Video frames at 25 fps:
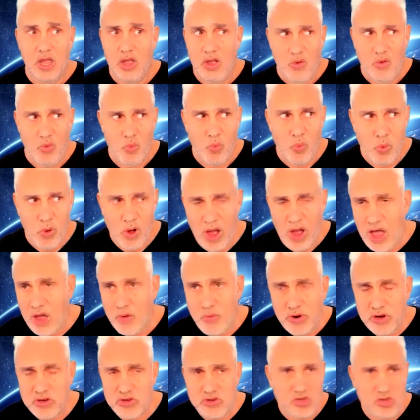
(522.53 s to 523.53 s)
why
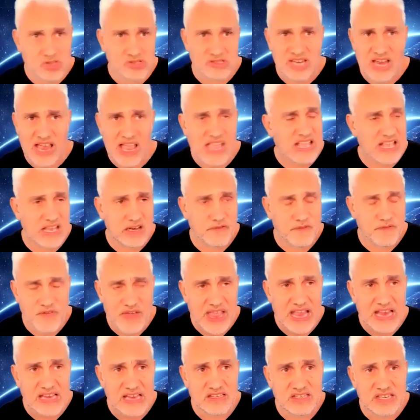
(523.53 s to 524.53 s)
wouldn't you take
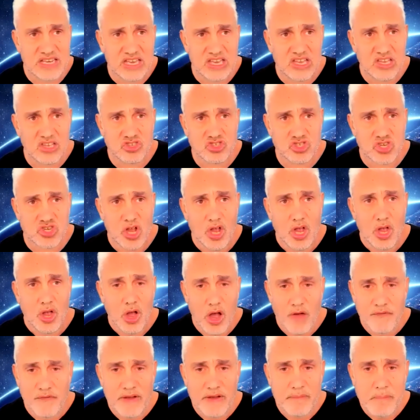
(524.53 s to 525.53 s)
advantage
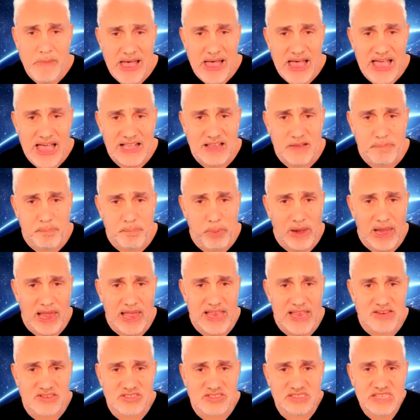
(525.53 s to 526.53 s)
of a
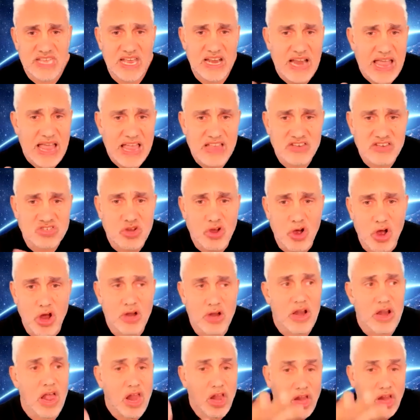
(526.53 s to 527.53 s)
marketplace that has
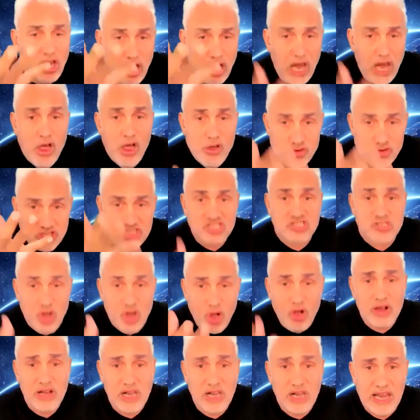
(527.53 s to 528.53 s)
got low
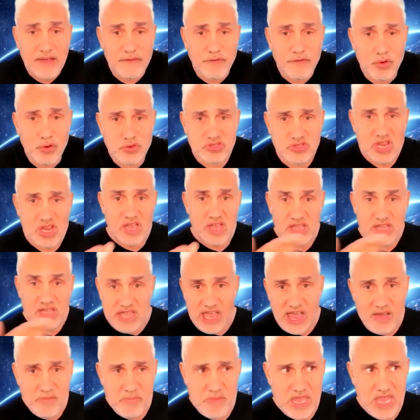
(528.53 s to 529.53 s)
stock levels,
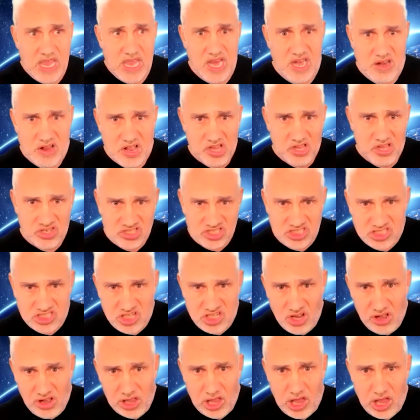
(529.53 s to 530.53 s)
come in,
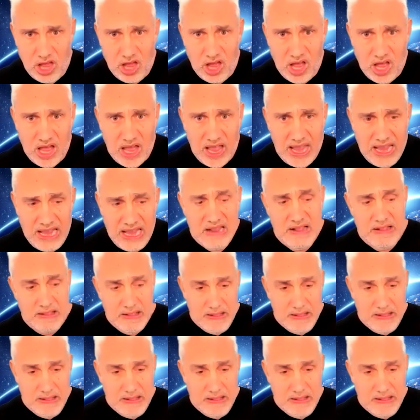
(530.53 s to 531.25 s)
sell high,